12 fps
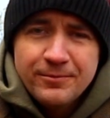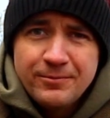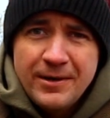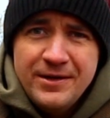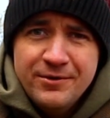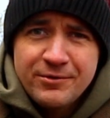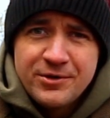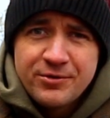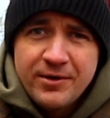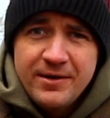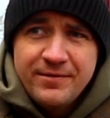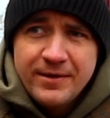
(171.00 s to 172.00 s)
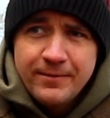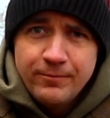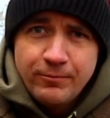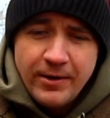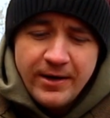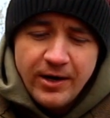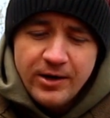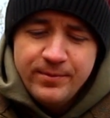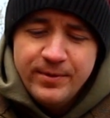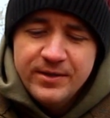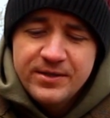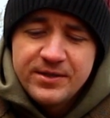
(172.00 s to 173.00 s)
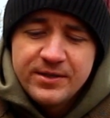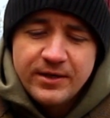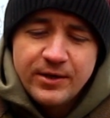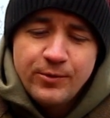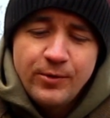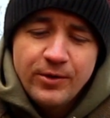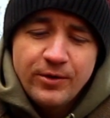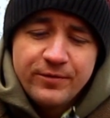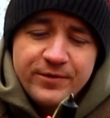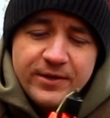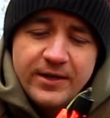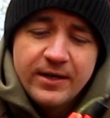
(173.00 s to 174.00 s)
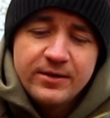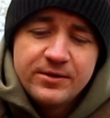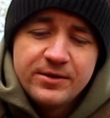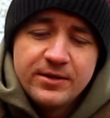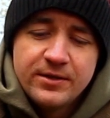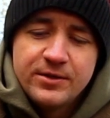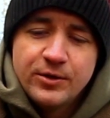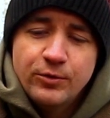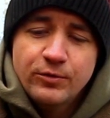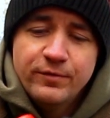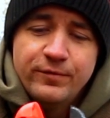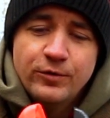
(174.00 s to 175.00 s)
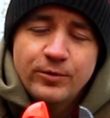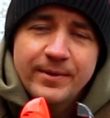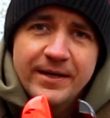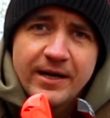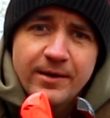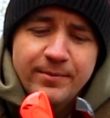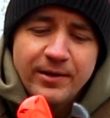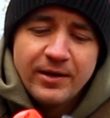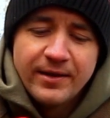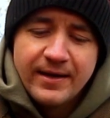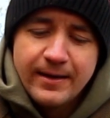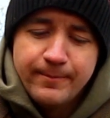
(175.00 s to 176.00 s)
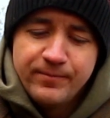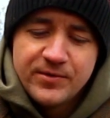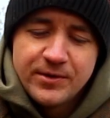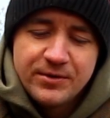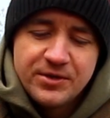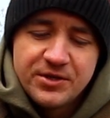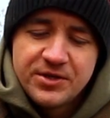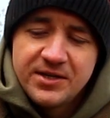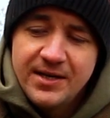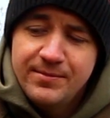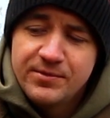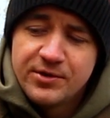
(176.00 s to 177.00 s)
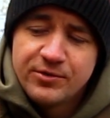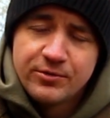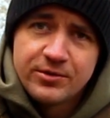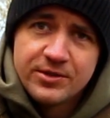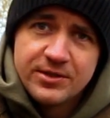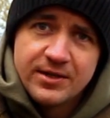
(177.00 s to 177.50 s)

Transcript: When you retrieve it, when it opens, it quite often goes to all 4 being open like that, so it just skims across the